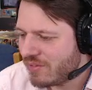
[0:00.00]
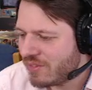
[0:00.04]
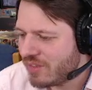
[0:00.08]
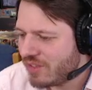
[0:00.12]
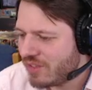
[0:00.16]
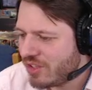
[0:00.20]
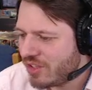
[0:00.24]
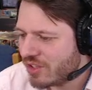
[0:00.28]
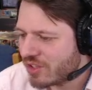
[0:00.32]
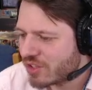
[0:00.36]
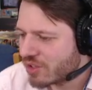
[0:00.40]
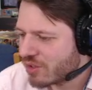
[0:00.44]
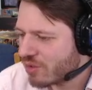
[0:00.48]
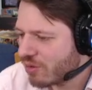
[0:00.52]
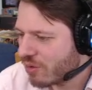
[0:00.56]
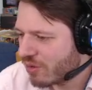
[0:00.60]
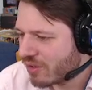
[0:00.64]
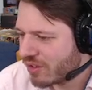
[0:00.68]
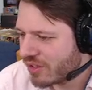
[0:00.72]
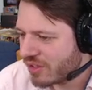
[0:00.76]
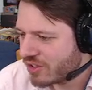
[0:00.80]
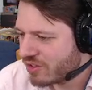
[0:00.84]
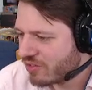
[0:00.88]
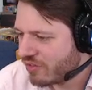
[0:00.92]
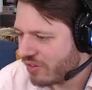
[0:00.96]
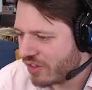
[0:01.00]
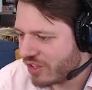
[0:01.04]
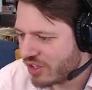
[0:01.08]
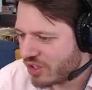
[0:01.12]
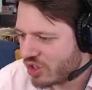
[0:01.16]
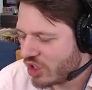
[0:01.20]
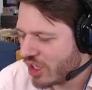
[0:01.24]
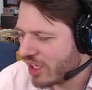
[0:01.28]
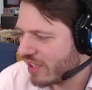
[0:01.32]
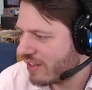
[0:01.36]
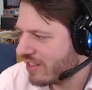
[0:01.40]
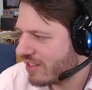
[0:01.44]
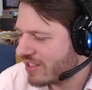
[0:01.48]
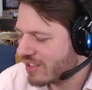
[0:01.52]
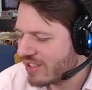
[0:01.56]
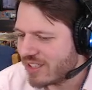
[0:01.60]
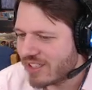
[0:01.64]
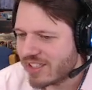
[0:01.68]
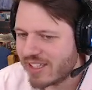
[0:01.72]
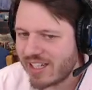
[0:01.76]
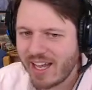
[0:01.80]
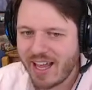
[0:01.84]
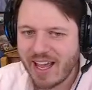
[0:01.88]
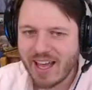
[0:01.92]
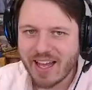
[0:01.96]
Discord is very jealous
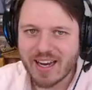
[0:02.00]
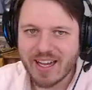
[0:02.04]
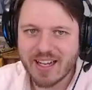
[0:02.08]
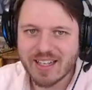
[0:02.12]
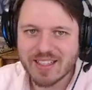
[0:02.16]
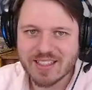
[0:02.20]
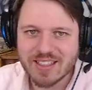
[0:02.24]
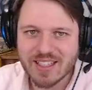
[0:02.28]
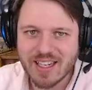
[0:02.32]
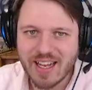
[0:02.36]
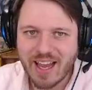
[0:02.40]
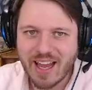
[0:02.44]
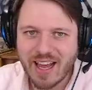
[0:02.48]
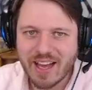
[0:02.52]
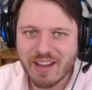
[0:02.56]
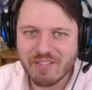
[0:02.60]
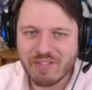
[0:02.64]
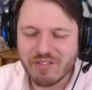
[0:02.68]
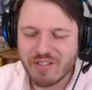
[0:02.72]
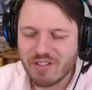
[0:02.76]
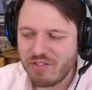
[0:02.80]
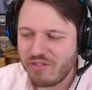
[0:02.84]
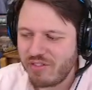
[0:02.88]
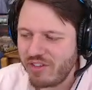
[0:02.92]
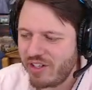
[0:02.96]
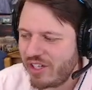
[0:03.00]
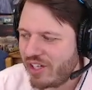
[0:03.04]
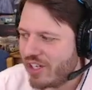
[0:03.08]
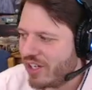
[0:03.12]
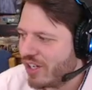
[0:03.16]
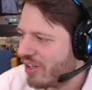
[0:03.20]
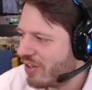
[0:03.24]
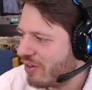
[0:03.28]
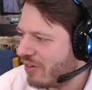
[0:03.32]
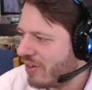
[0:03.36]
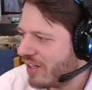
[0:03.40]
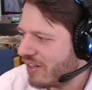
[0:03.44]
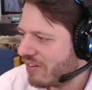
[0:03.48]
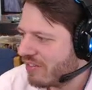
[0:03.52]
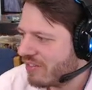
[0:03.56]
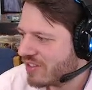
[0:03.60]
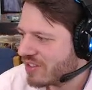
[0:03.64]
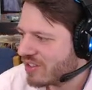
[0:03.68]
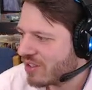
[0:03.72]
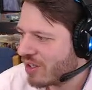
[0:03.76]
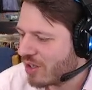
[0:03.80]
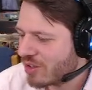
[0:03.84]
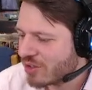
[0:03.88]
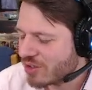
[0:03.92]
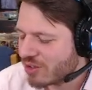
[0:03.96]
and cannot have the video if it's
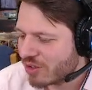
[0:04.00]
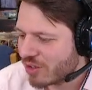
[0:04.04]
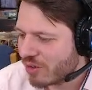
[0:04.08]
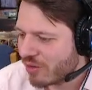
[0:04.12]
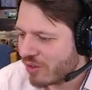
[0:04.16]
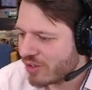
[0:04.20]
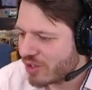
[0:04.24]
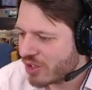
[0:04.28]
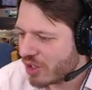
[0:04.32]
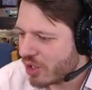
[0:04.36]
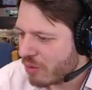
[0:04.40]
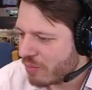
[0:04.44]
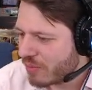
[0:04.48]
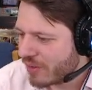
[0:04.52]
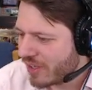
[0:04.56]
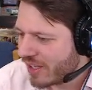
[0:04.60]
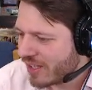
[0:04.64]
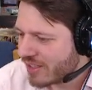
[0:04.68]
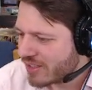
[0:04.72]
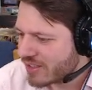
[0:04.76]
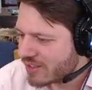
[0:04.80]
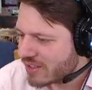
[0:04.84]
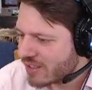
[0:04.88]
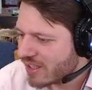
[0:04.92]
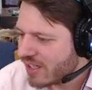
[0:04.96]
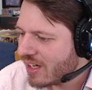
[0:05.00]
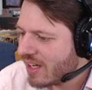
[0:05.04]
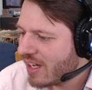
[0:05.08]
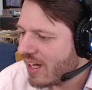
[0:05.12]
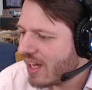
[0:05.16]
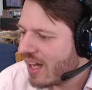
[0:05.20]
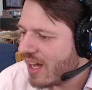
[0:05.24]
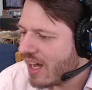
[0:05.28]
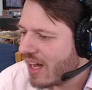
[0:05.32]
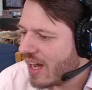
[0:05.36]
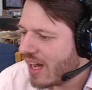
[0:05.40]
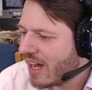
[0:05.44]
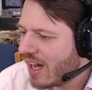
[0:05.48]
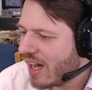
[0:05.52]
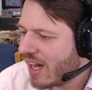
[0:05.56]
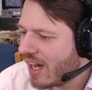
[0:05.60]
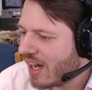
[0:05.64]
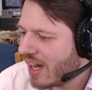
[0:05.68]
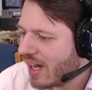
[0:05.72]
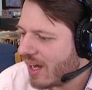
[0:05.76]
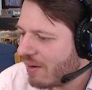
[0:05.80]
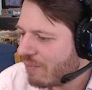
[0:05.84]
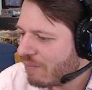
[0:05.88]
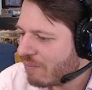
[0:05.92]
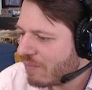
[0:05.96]
also going to OBS,
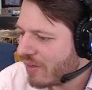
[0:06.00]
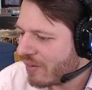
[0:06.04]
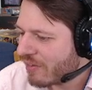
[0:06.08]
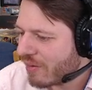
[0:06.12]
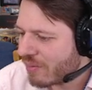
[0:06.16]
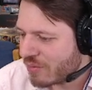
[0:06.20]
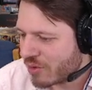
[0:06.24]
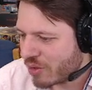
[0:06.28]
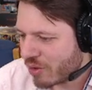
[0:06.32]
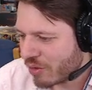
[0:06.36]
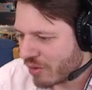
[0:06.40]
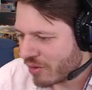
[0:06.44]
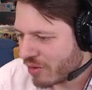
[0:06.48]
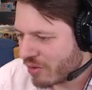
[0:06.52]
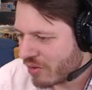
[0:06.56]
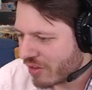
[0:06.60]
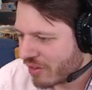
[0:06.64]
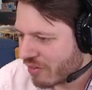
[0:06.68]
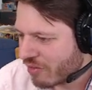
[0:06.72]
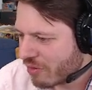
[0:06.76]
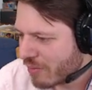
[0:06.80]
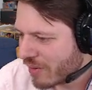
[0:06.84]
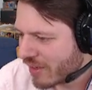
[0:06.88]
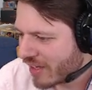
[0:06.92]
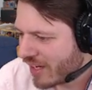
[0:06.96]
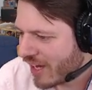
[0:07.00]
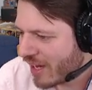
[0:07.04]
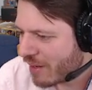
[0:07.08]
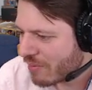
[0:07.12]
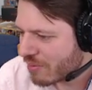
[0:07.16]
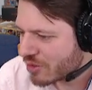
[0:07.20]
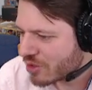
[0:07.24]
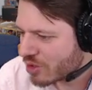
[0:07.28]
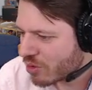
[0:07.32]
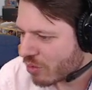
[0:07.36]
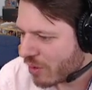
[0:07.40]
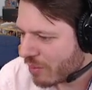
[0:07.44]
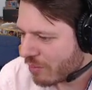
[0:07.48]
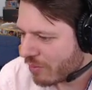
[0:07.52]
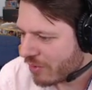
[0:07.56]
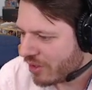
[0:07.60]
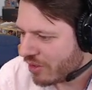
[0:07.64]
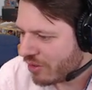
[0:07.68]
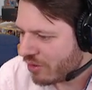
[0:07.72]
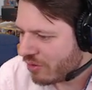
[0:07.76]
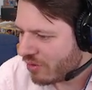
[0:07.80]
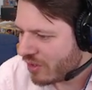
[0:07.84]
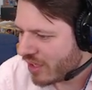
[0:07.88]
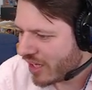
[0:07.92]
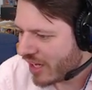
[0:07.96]
if I'm going directly from my camera. So what I'm going to
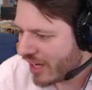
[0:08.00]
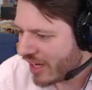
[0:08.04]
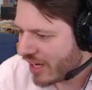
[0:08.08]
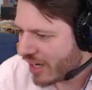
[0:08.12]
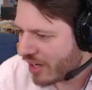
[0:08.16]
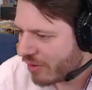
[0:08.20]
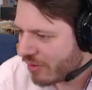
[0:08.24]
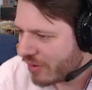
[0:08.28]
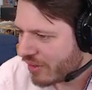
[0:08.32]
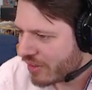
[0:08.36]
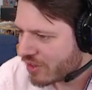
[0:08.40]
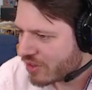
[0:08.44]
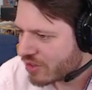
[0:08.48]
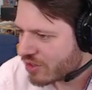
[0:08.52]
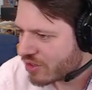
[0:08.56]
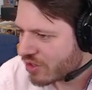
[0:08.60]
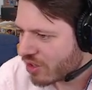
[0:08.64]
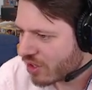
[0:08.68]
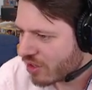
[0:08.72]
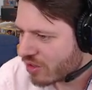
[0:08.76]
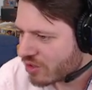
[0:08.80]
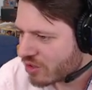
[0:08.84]
do now is start